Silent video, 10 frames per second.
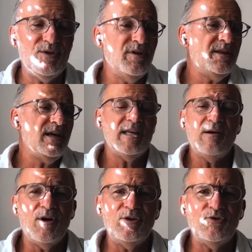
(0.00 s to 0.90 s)
the only thing that I
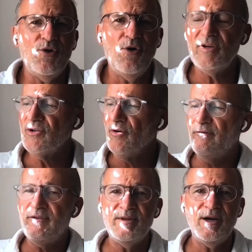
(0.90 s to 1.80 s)
wanted to know is
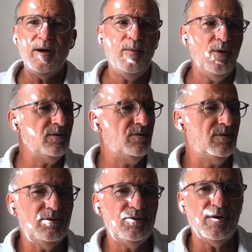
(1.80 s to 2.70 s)
going from the
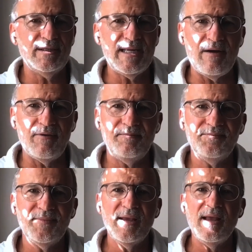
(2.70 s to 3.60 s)
airport to the town.
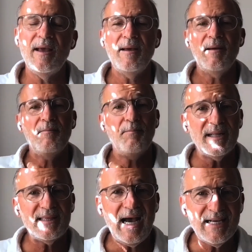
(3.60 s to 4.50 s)

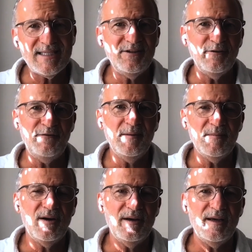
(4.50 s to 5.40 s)
But us in the
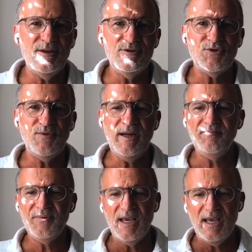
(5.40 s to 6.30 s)
film
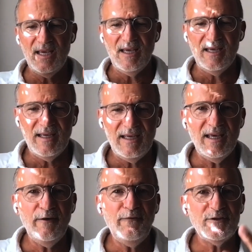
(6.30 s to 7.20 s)
industry,
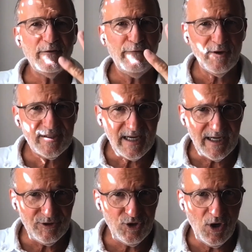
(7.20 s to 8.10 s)
if it's a four
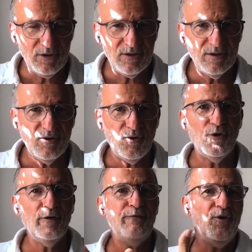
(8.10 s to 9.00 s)
second shot
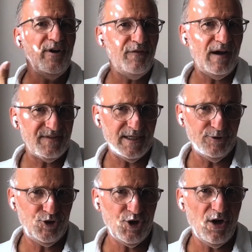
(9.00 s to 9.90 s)
or a 45
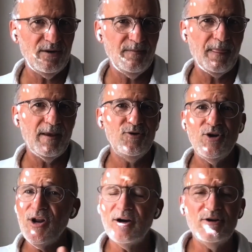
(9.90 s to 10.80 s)
second shot,
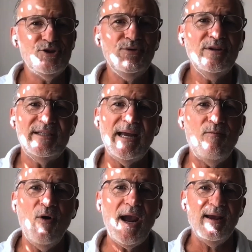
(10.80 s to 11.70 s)
you're not going to shoot it the
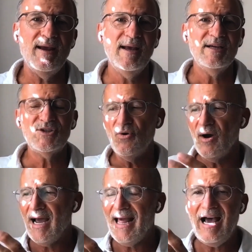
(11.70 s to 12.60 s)
same way.
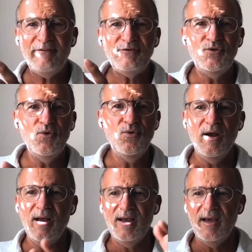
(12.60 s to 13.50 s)
So I'll have to,